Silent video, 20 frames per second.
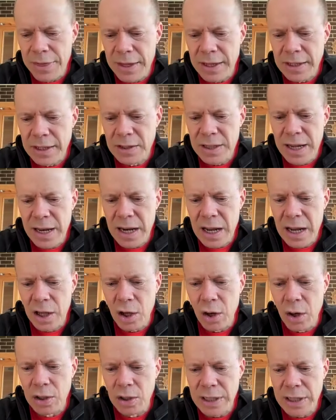things that are
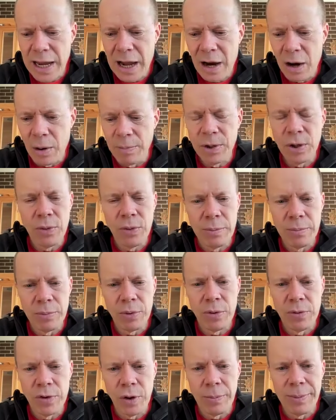going to help you
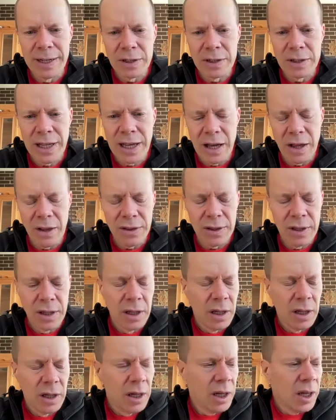improve your mental health.
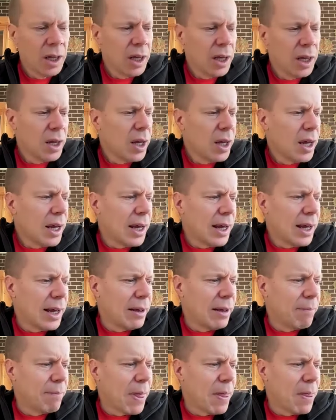
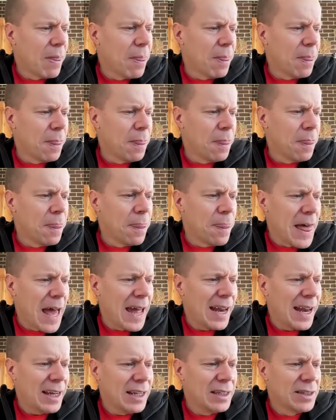Um,
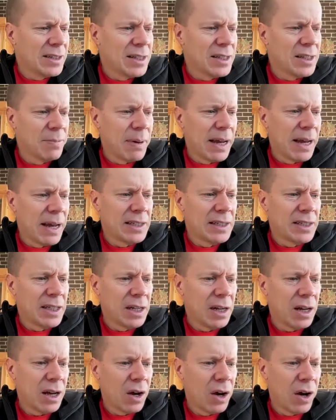that is the space
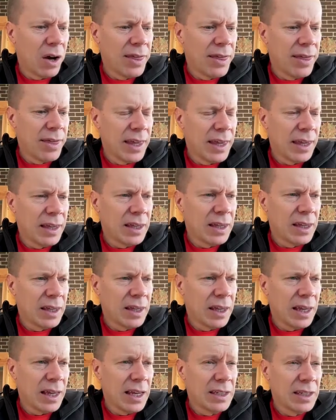that I think
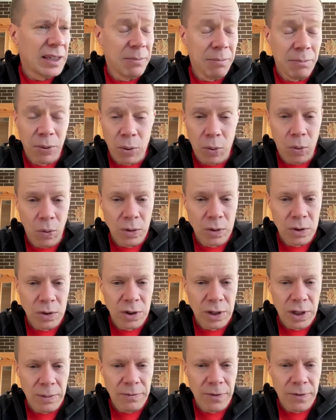is important
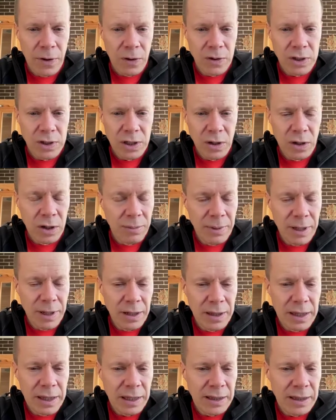to keep focusing on. I mean,
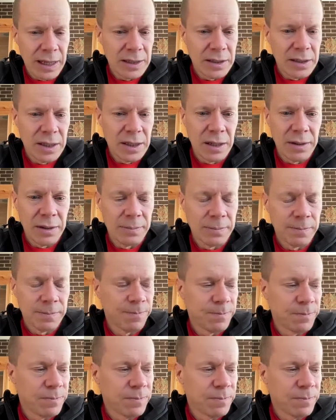I think that's the